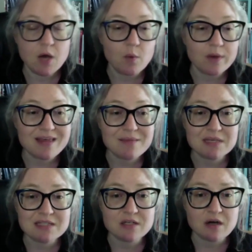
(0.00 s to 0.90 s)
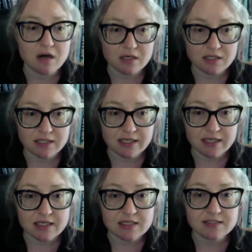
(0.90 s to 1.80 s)
What that means in our clinic
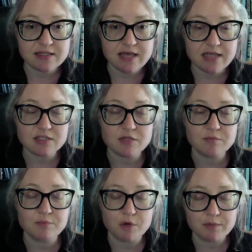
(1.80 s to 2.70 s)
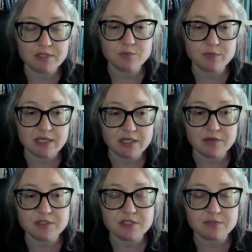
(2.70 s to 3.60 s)
is that the moment we hear
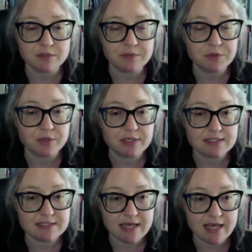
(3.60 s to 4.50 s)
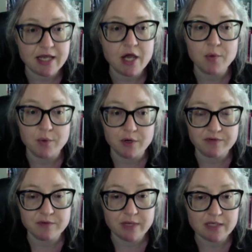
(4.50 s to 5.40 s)
the Supreme Court say Roe v.
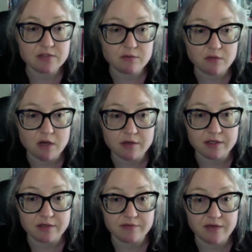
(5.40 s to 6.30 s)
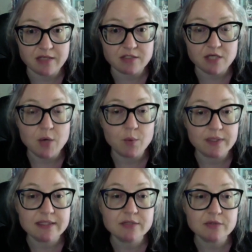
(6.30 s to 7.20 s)
Wade is no longer in effect, we
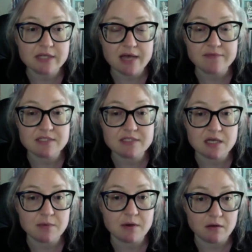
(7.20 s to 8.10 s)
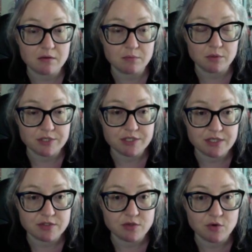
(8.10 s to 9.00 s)
literally have to stop all
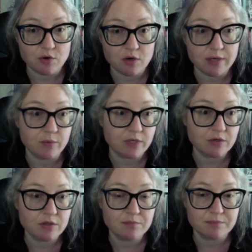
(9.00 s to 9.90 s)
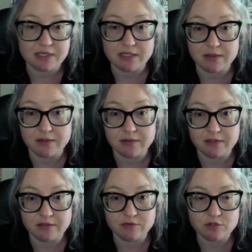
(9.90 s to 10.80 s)
abortions or we could be
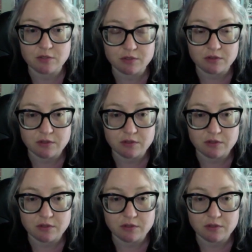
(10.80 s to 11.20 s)
in trouble